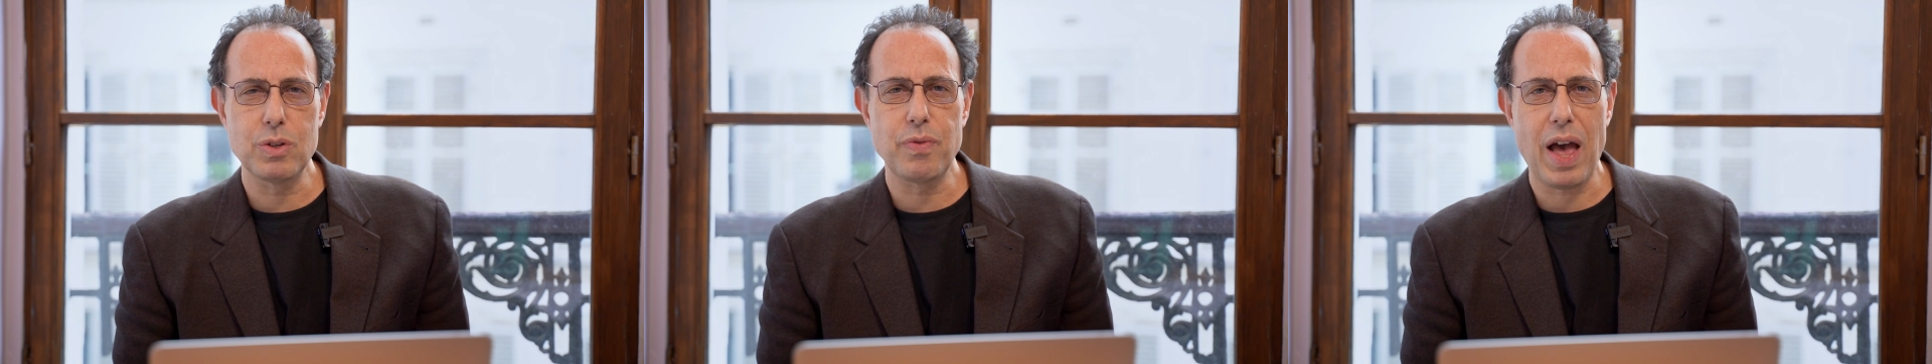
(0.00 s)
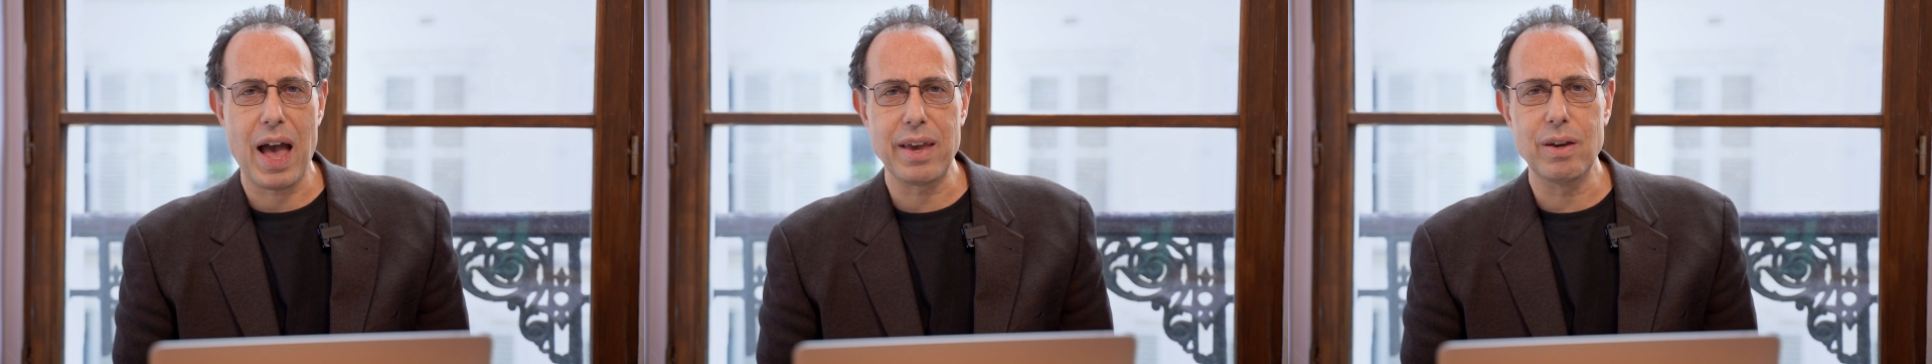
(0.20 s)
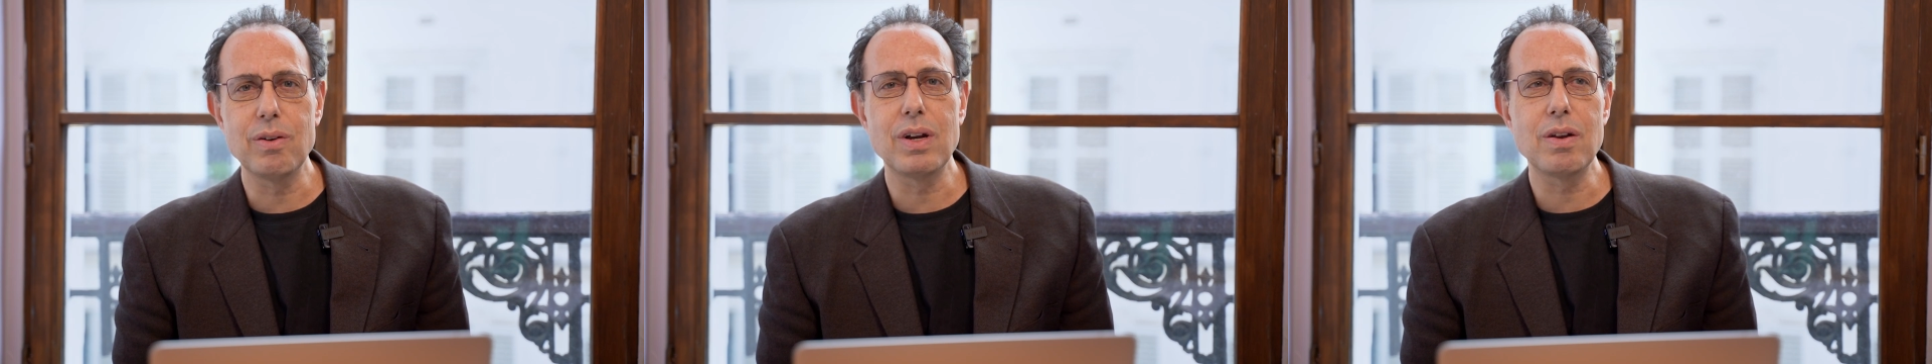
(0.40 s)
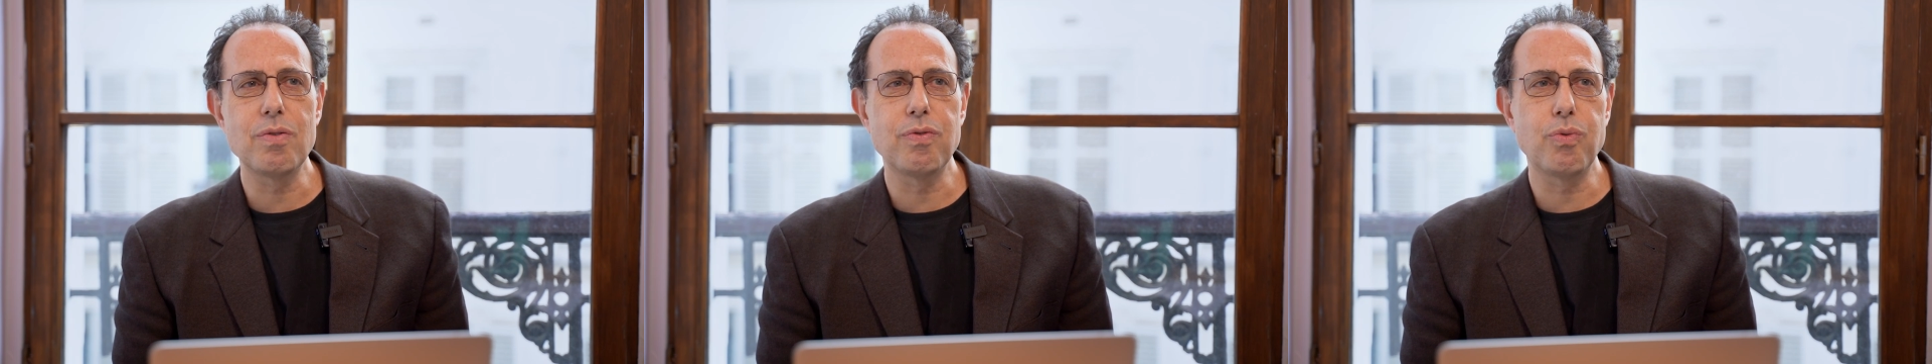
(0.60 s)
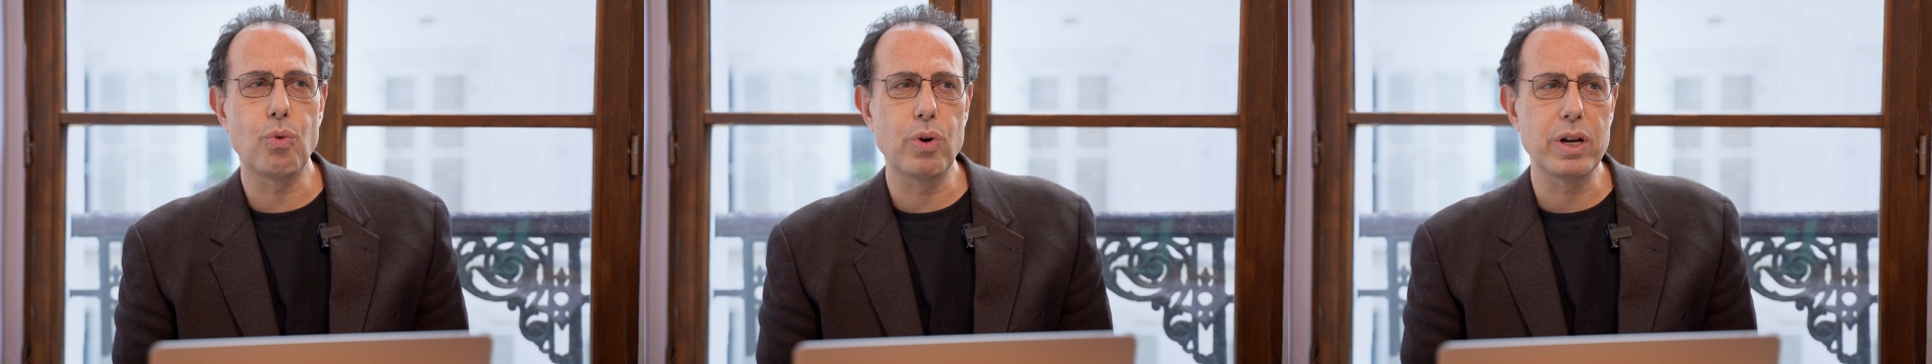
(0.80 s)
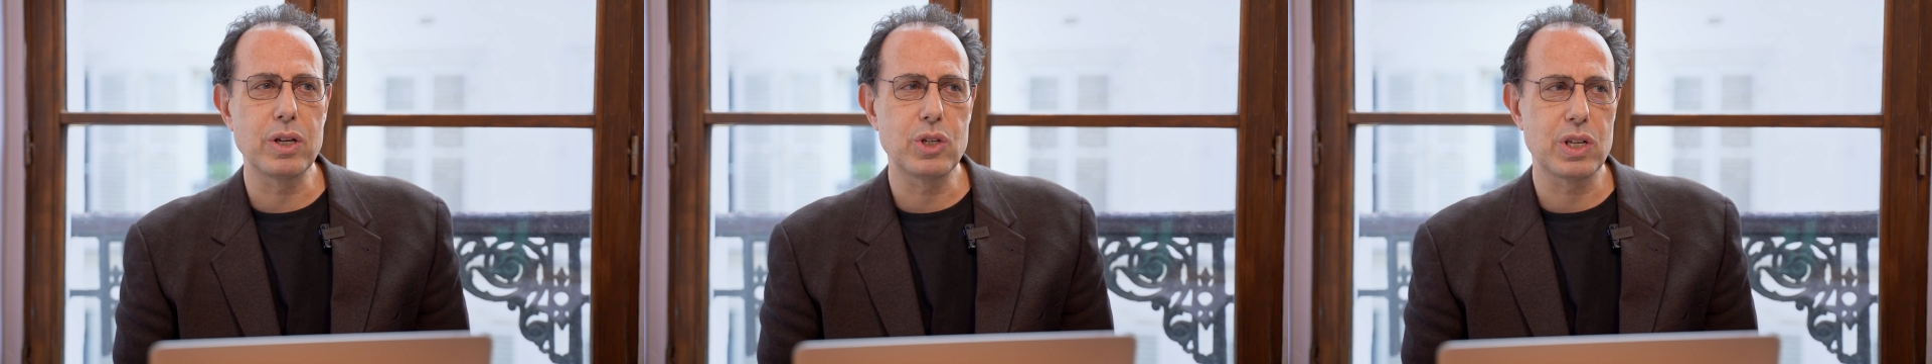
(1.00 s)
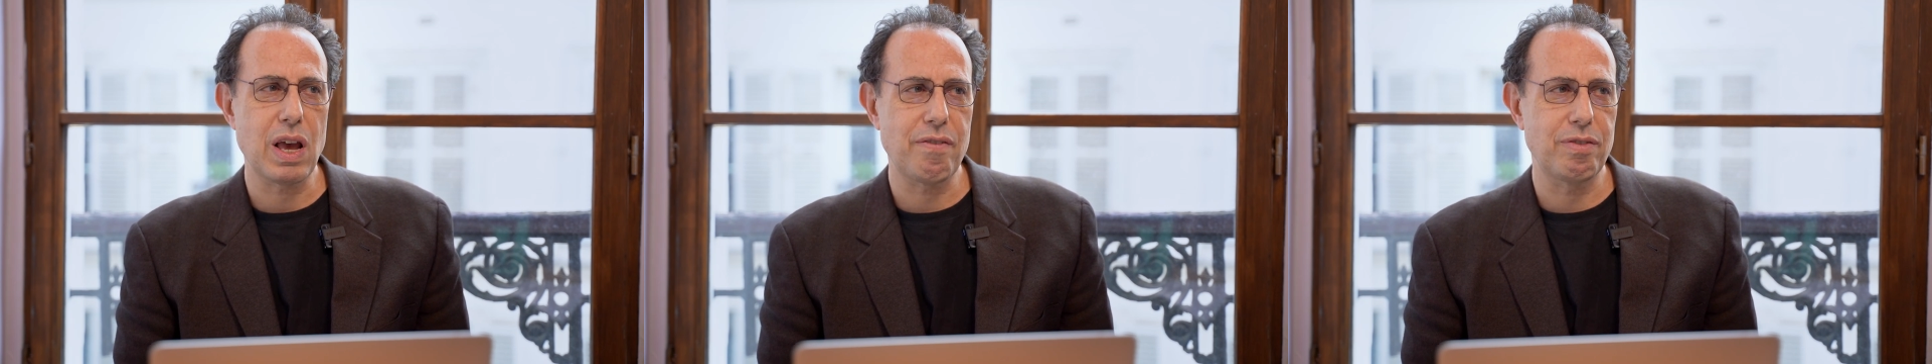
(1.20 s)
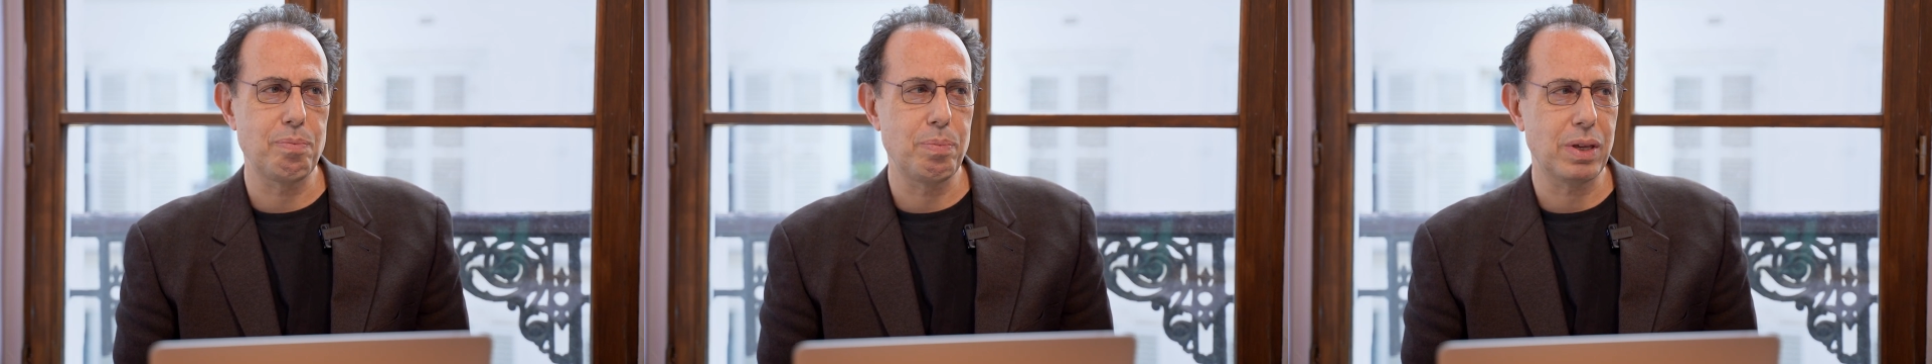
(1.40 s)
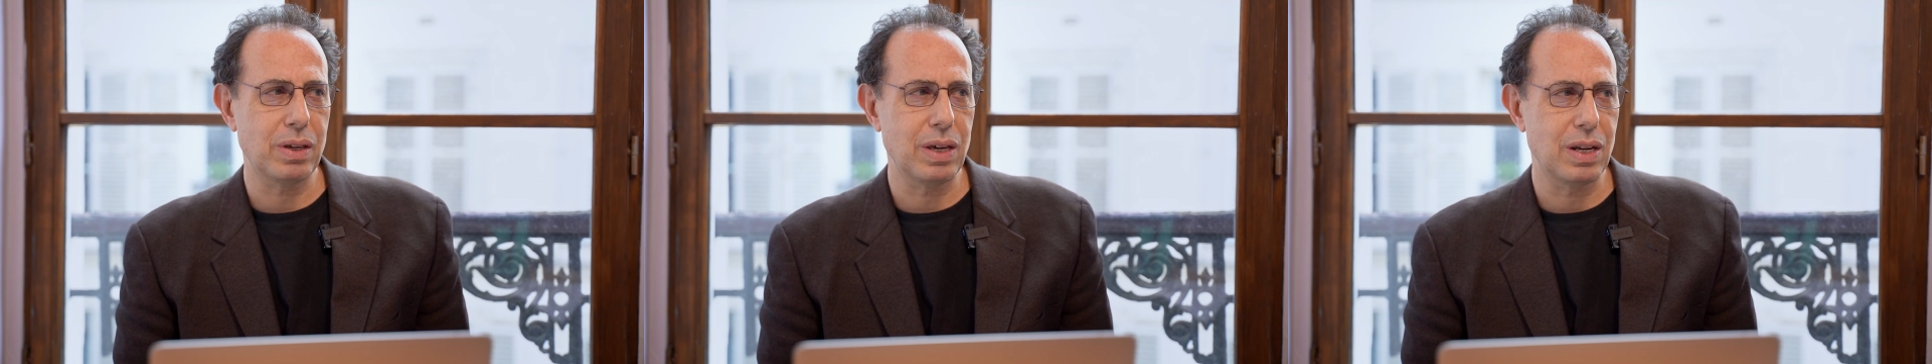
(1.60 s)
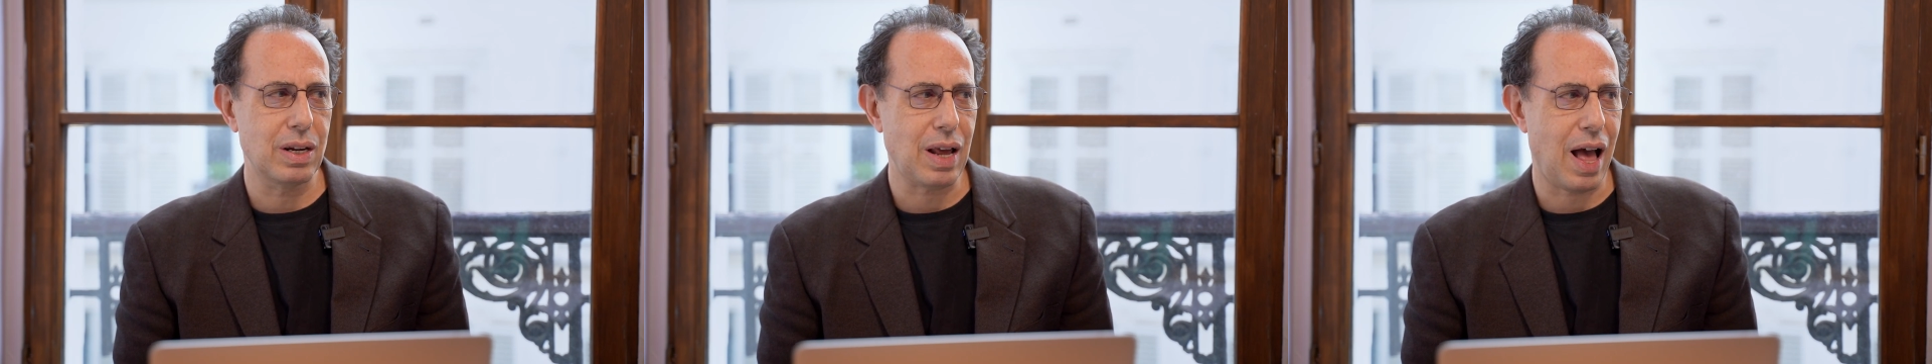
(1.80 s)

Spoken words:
valued at $47 billion.